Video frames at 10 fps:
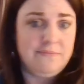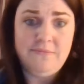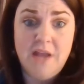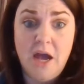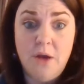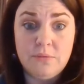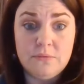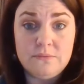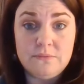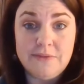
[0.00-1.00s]
No.
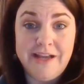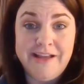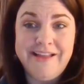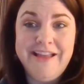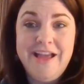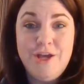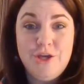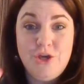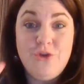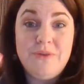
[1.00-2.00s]

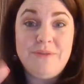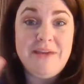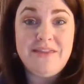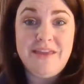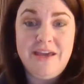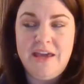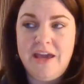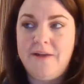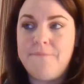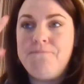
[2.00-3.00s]
You would be
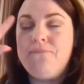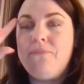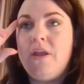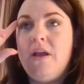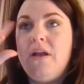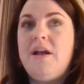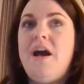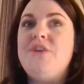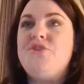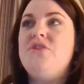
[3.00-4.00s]
thinking,
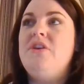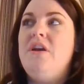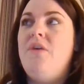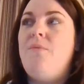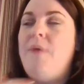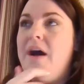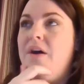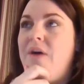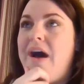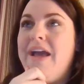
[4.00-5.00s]
gosh,
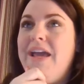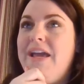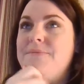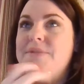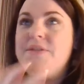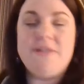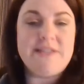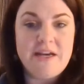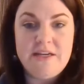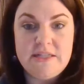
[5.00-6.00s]
wow, I am so
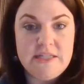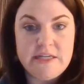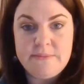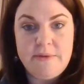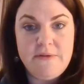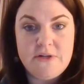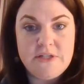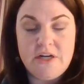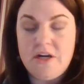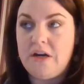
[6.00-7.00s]
excited to see SP for
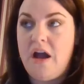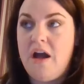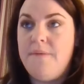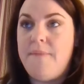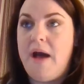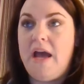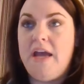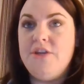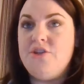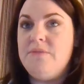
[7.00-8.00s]
dinner.
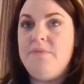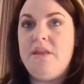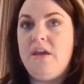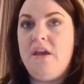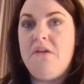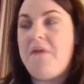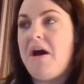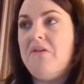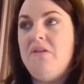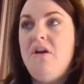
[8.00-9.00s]
I should be thinking
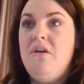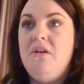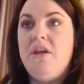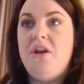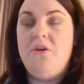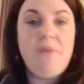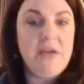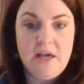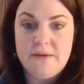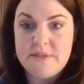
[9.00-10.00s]
about, you know,
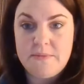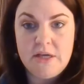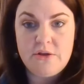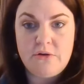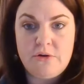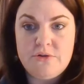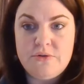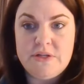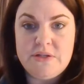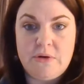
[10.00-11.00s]
picking up something at the
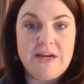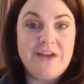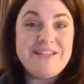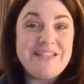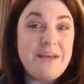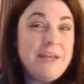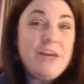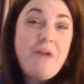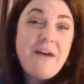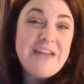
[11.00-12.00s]
grocery store. Now, does that mean
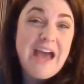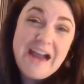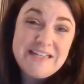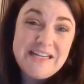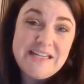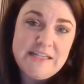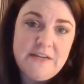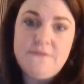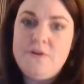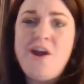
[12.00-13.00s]
you have to act as if?
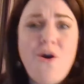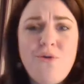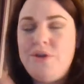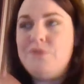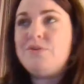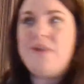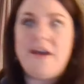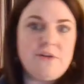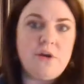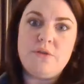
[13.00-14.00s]
No, you don't have
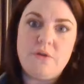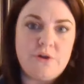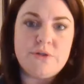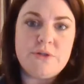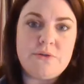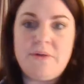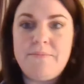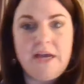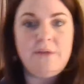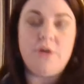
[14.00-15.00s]
to go to the grocery store and
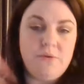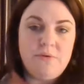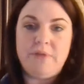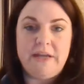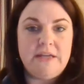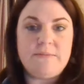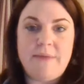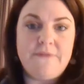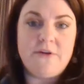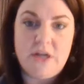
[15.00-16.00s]
pick up what you would plan to
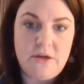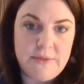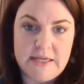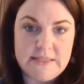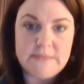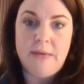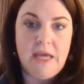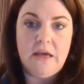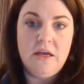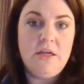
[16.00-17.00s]
make for dinner with
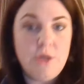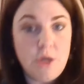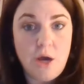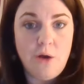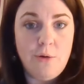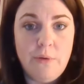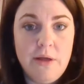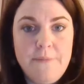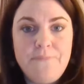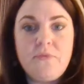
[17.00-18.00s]
SP. No,
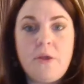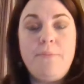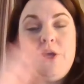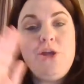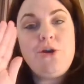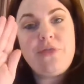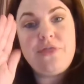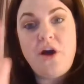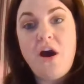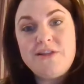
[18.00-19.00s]
but your
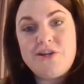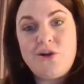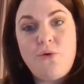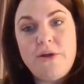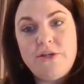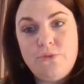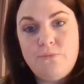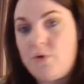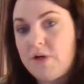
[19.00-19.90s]
thoughts are going to more